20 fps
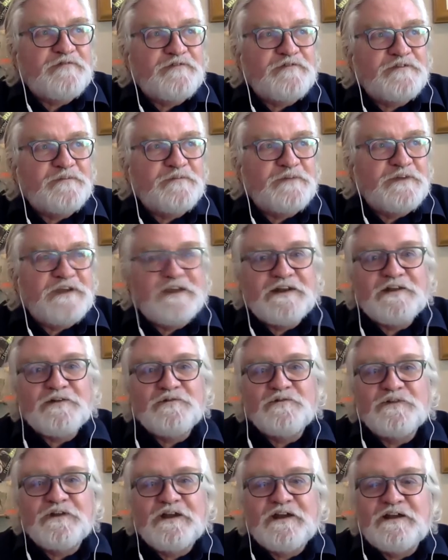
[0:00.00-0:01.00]
on the beginning
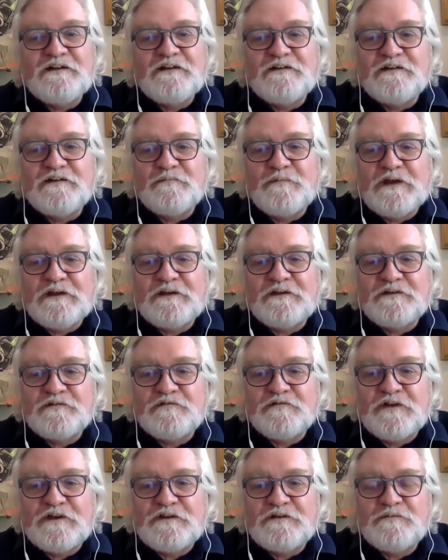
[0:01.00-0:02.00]
or the end and make it
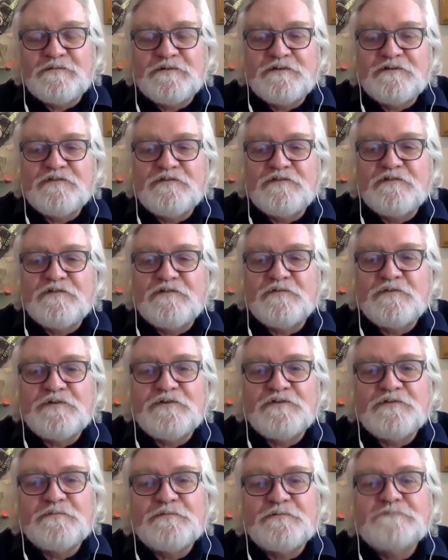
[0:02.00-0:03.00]
available as soon as
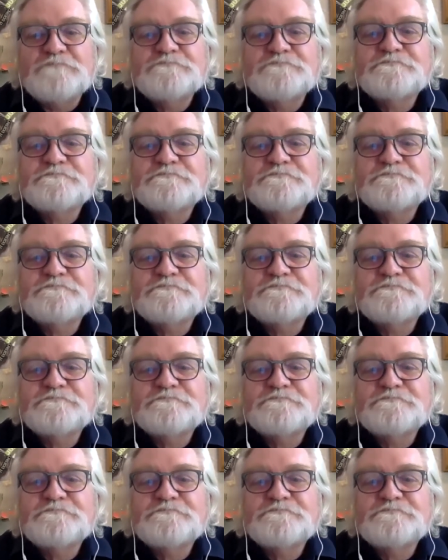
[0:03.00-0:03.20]
possible.